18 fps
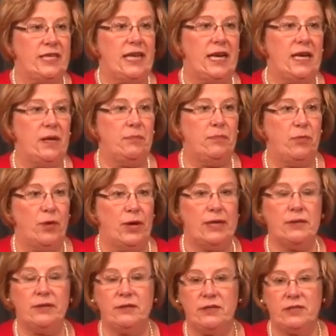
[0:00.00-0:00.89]
at any
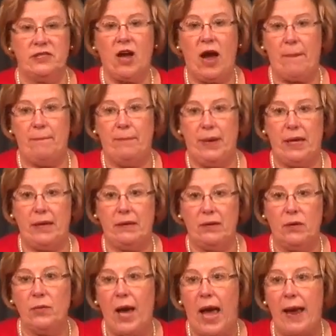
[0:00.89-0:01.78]
point, stop me,
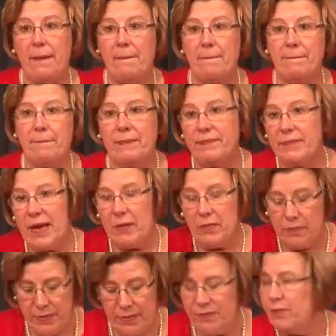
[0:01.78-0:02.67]
okay? That
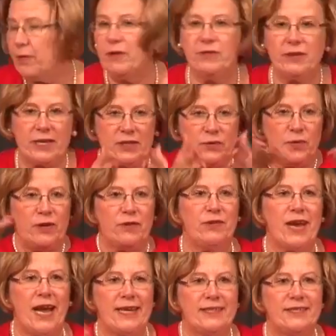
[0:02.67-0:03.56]
would be perfect, because we are
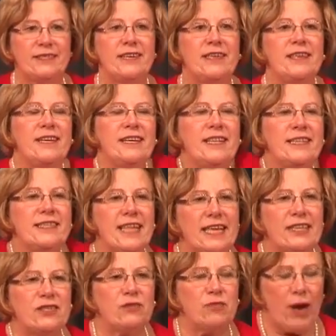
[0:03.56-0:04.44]
a nice
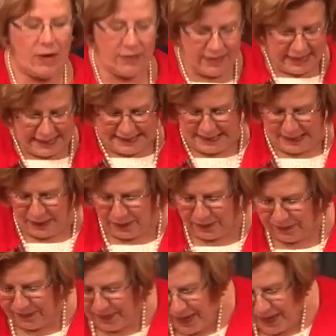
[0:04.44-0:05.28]
crowd that's here.